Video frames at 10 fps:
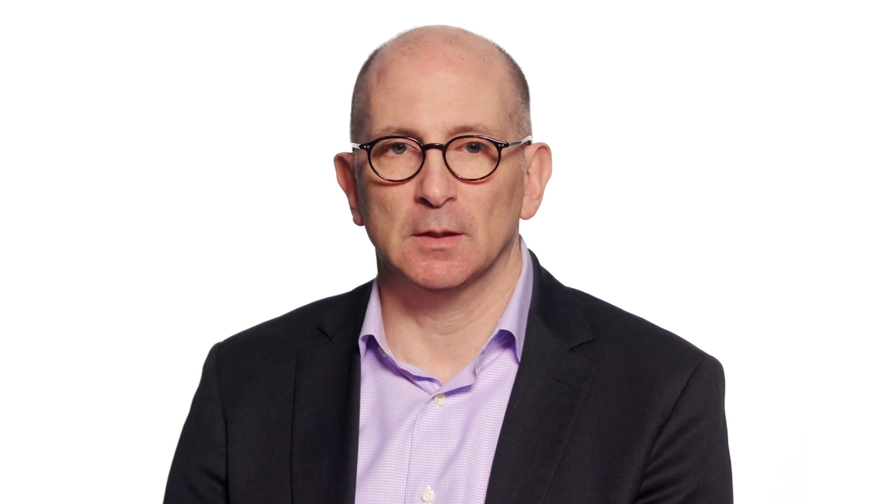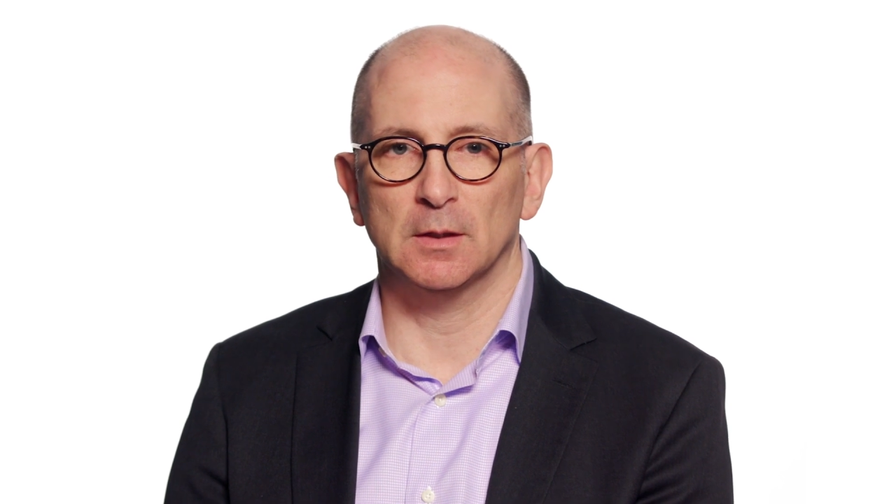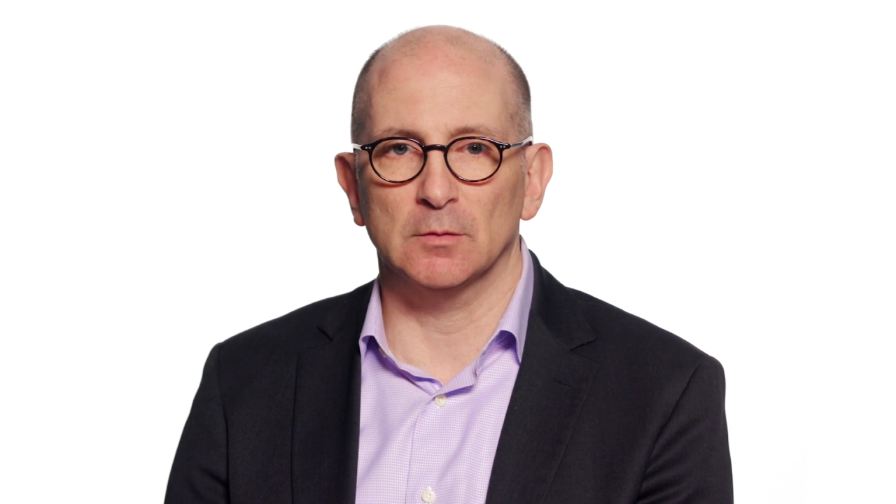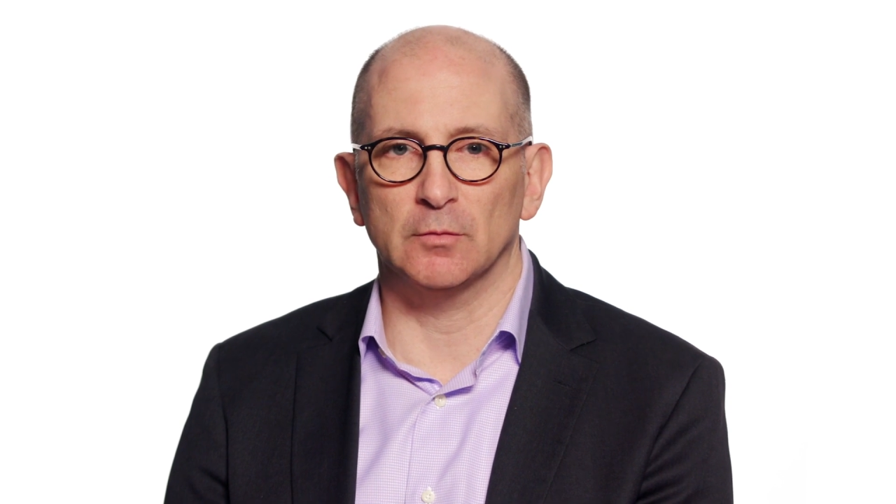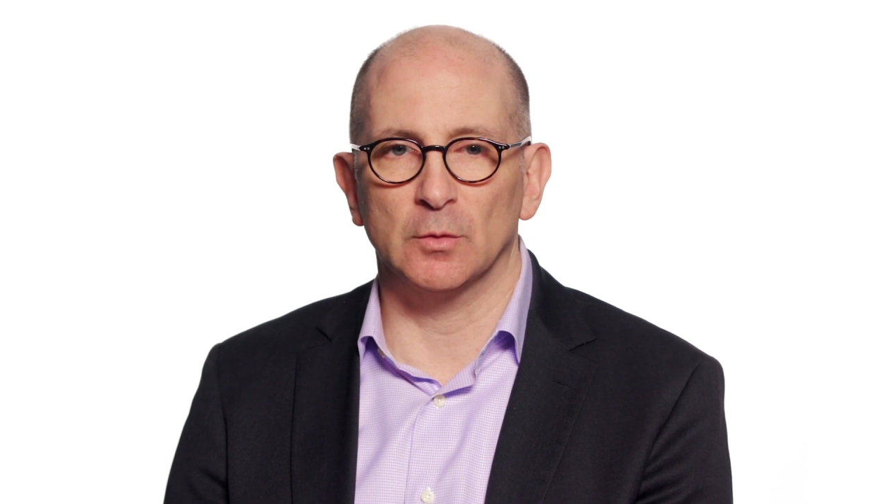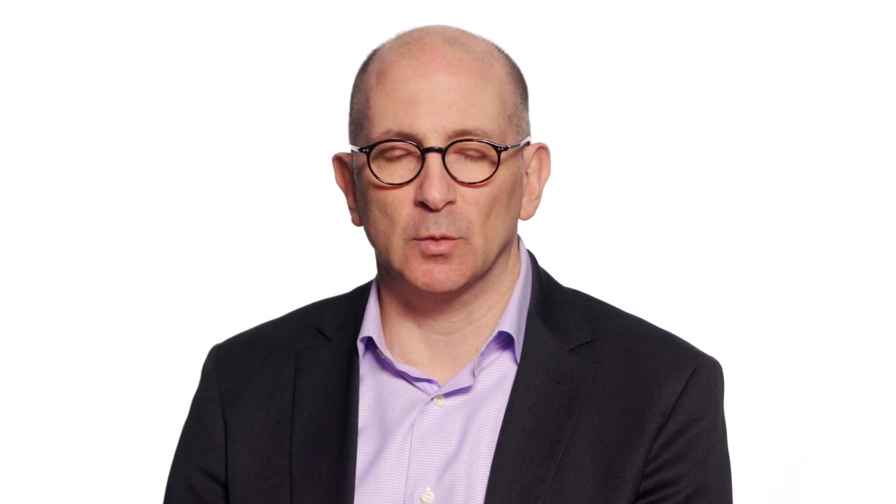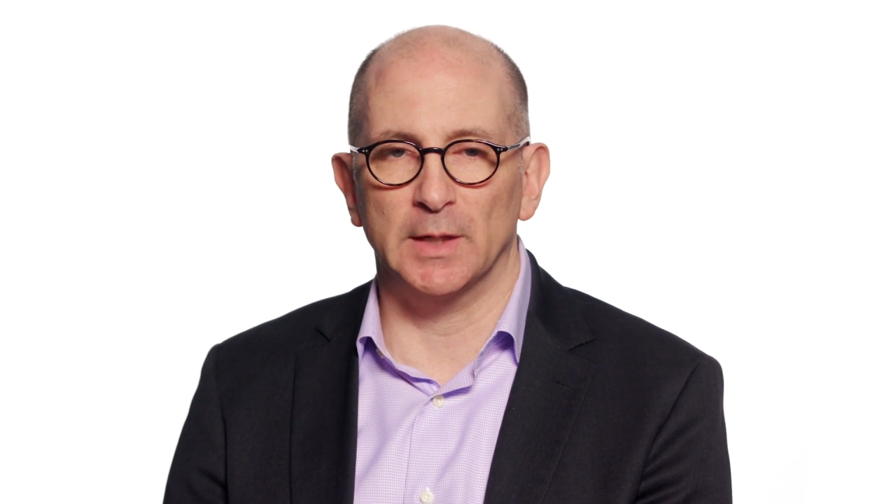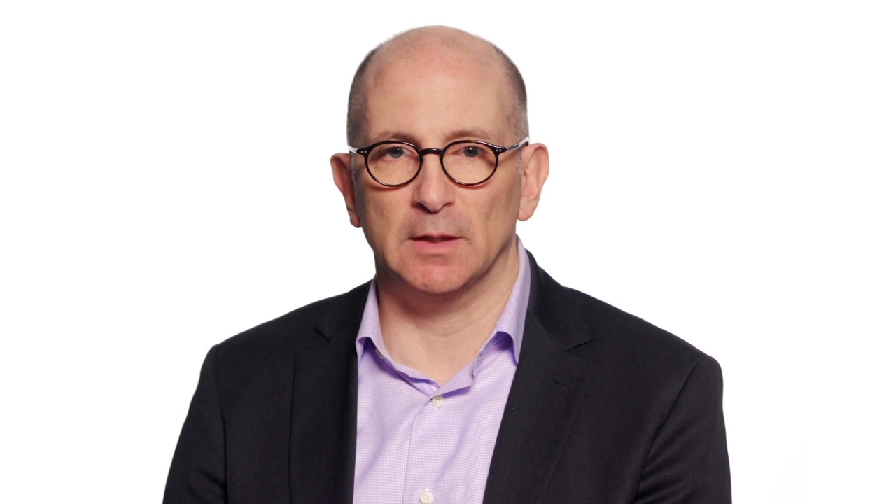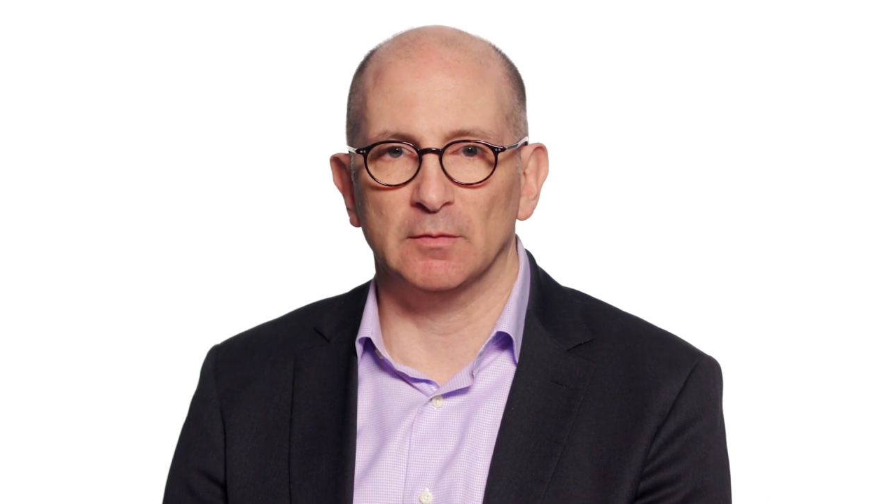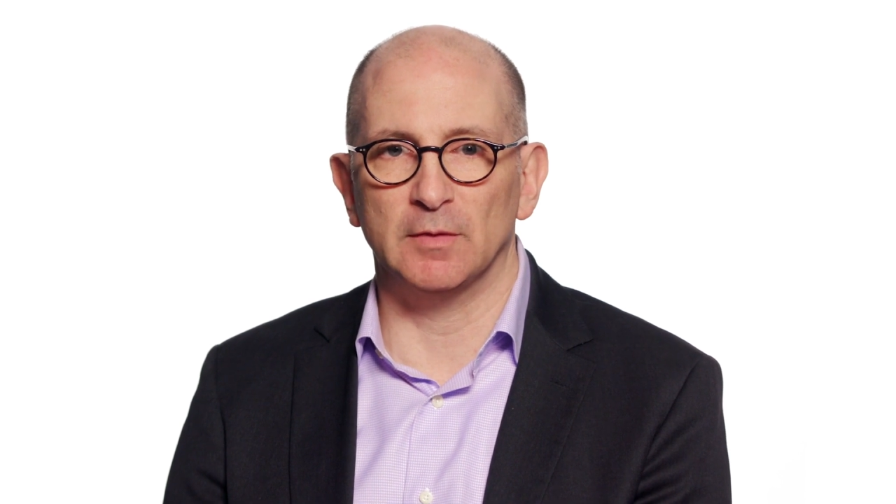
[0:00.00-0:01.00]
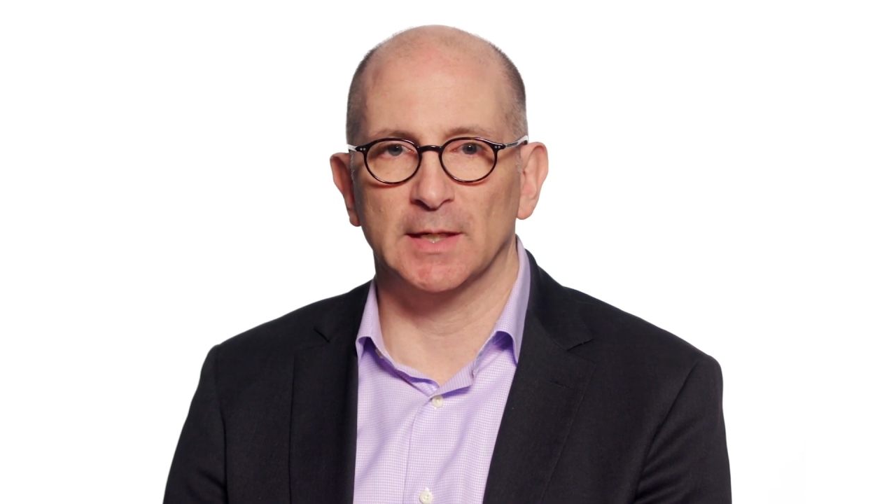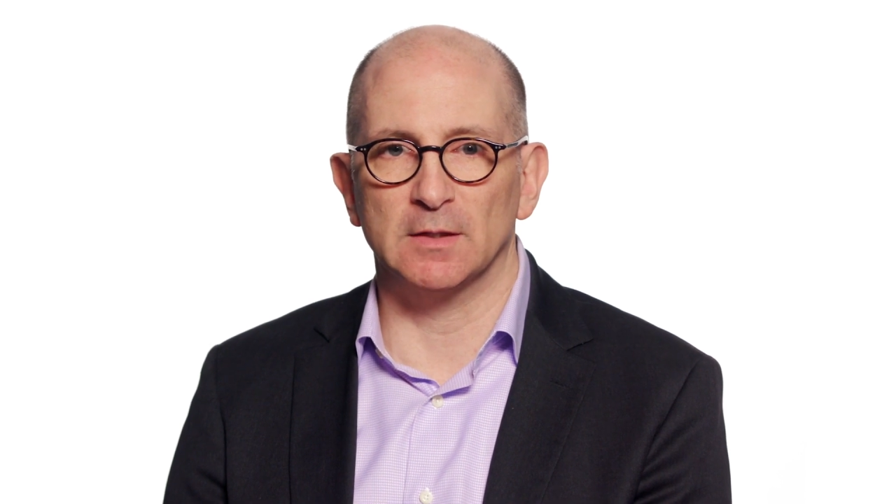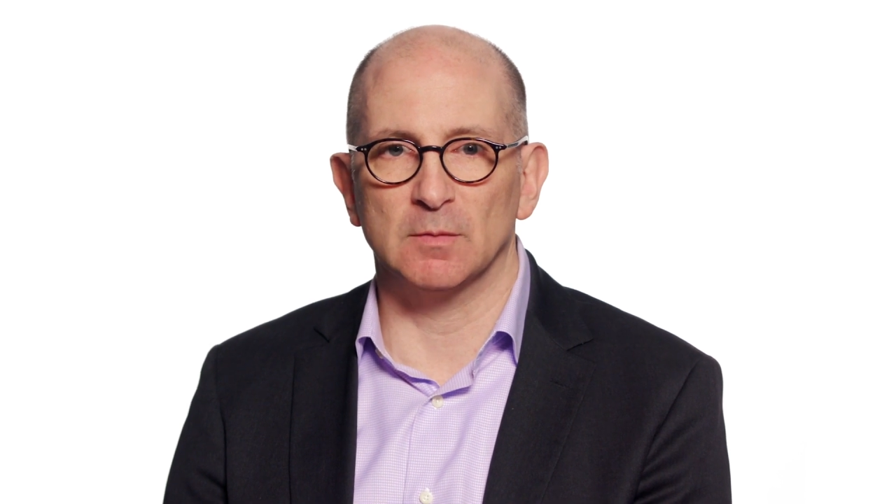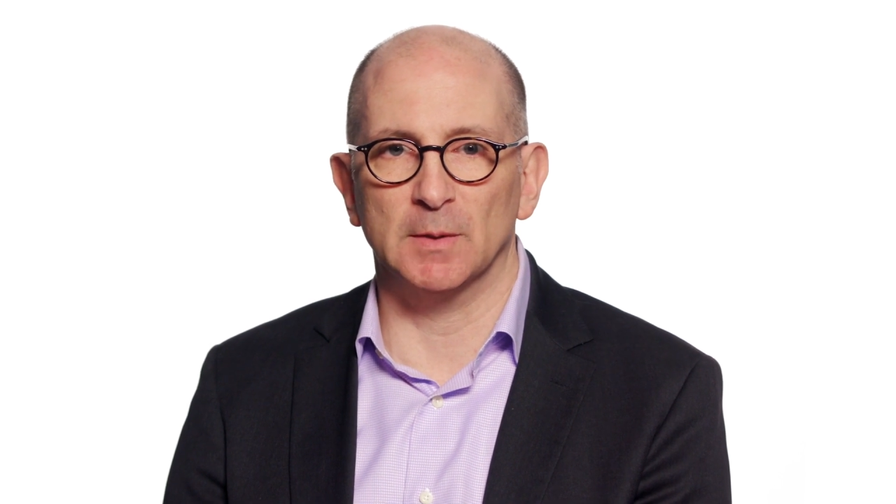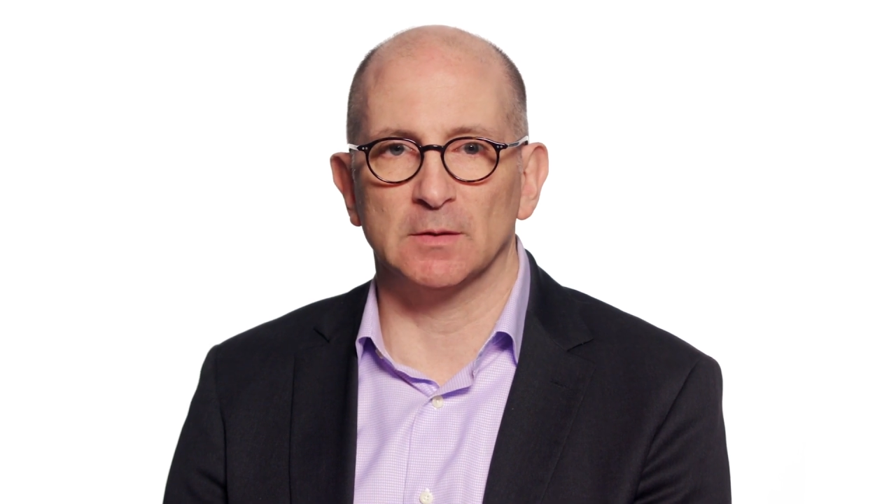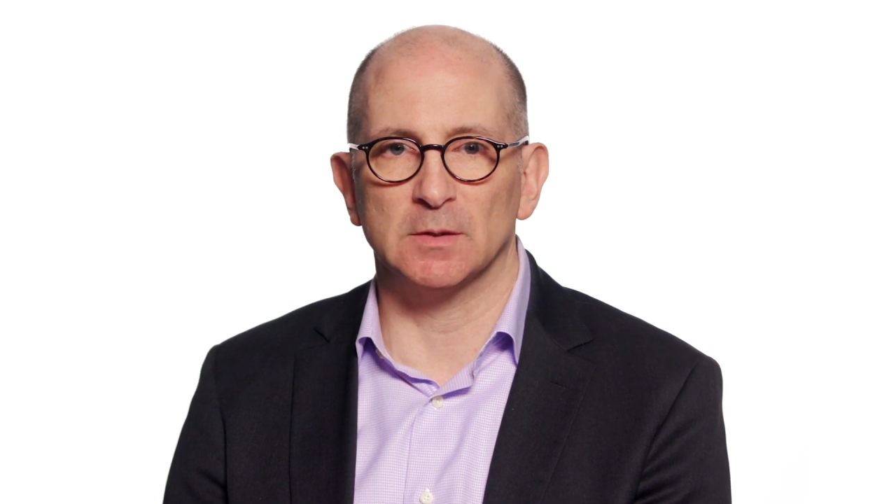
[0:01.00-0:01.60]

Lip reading: of the wave that is about